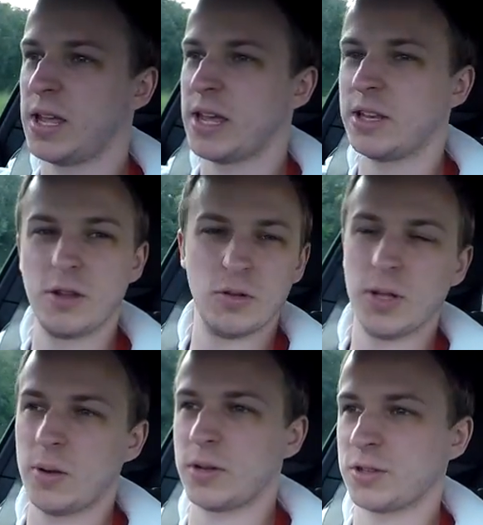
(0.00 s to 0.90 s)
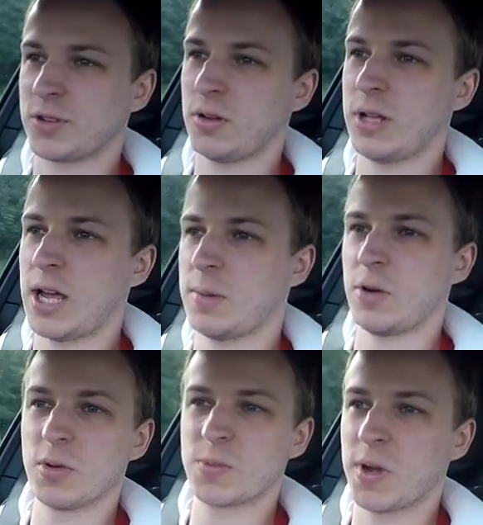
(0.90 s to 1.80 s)
new lower control arm
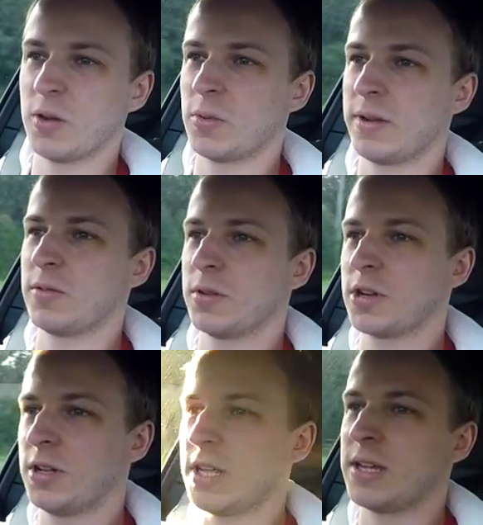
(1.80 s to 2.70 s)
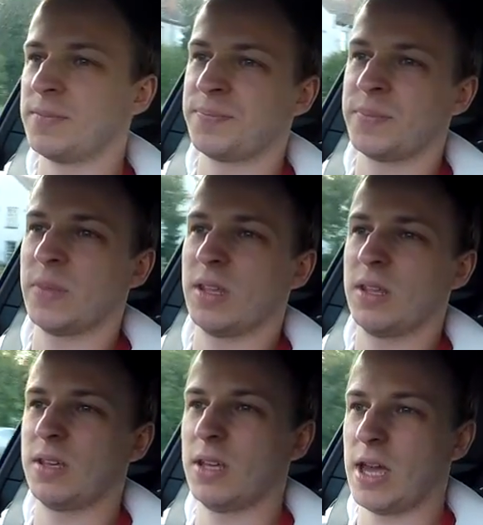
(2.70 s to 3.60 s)
or wishbone, whatever you want to call it,
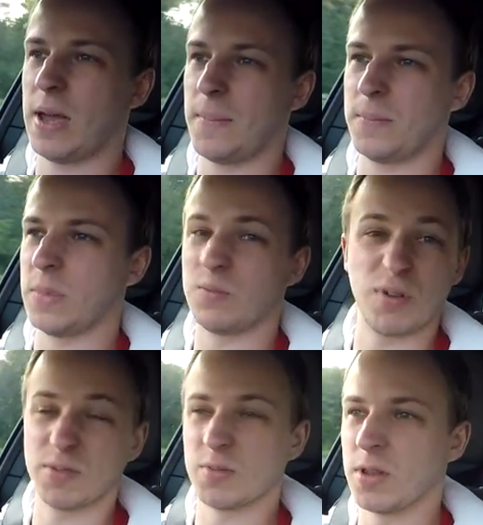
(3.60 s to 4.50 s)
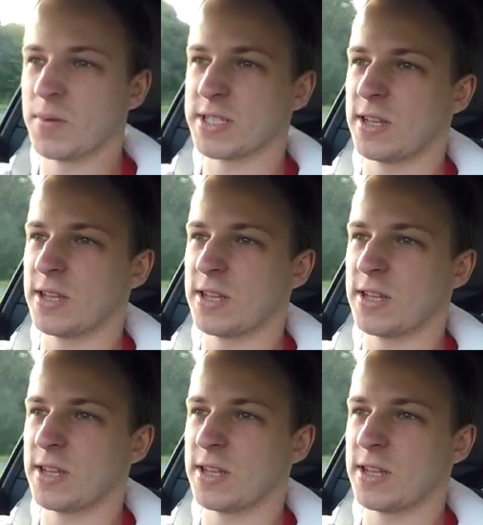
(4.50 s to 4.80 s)
and probably some other bits that